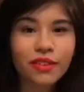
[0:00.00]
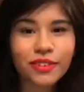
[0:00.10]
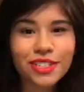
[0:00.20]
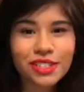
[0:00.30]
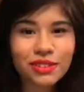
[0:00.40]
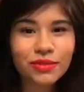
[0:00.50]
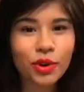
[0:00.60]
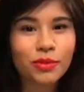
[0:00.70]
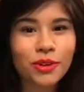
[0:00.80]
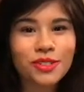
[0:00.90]
First and
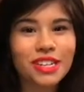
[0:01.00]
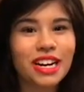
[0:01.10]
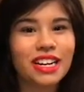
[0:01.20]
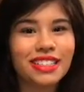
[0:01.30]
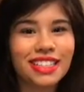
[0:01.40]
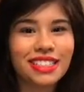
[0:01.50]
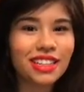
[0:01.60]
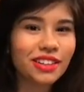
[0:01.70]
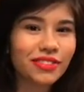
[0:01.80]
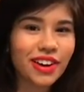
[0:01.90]
foremost, I
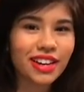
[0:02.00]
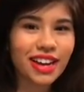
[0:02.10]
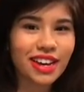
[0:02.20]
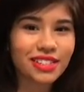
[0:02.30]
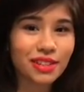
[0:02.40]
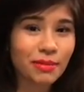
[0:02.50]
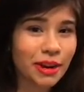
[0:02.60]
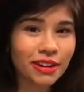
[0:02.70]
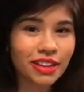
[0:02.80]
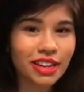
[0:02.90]
identify as
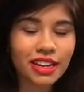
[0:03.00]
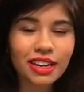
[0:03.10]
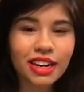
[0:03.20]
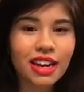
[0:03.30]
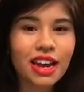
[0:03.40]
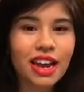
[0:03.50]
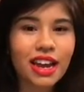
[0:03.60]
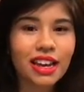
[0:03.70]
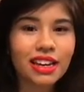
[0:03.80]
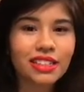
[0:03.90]
American,
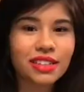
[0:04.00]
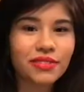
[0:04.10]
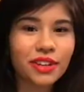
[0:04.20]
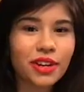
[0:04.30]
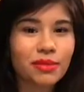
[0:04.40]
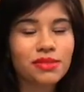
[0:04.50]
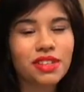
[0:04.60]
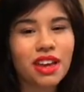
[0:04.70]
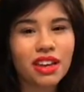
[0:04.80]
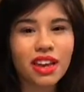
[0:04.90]
and if it comes
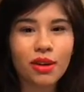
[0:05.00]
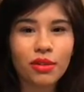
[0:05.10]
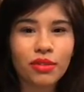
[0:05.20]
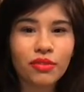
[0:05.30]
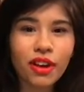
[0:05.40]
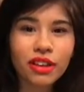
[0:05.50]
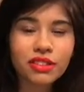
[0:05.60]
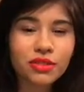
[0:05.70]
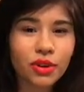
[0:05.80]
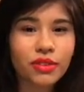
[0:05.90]
to hanging out with
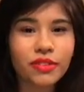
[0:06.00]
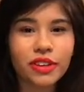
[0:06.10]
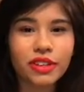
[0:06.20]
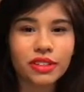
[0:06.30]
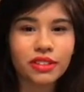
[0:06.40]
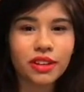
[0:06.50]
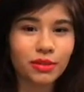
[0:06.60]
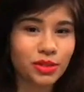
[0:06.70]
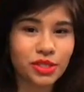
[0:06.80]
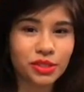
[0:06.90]
friends or if it
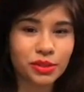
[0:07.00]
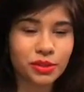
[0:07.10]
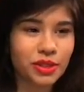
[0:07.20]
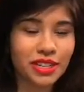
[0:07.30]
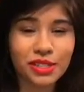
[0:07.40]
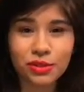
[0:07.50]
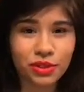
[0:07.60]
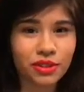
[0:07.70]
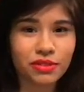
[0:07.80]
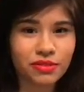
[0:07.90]
comes to any
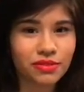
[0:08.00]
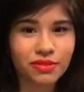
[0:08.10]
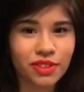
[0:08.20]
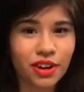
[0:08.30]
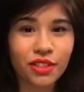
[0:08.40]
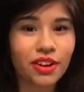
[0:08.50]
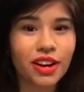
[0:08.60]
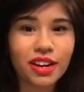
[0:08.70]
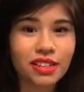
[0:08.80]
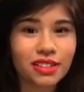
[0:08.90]
sort of
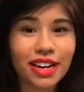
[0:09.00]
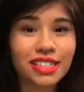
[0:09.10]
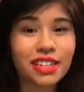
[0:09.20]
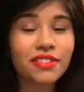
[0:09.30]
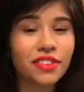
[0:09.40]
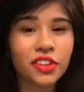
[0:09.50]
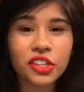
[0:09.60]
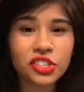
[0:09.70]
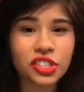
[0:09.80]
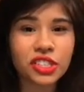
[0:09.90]
other
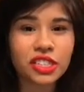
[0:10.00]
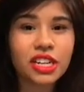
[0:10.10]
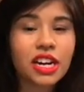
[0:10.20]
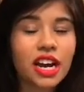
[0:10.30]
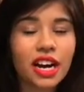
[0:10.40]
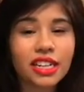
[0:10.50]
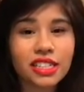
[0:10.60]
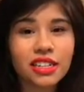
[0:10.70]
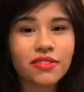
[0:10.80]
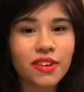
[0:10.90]
identification, I
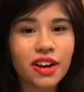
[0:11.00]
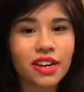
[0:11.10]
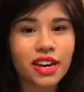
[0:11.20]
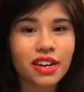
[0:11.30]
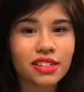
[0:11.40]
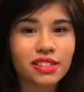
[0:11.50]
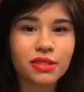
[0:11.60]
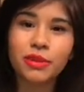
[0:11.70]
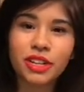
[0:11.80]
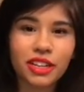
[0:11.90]
identify as
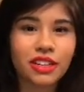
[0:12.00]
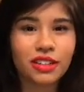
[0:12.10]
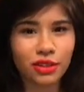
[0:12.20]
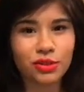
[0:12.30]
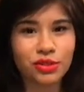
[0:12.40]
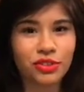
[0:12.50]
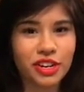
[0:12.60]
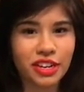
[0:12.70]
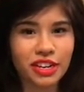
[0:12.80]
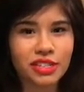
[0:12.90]
Dominican and Costa
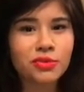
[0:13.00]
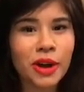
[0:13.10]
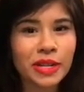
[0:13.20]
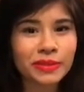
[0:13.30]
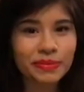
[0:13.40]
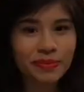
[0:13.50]
Rican as well.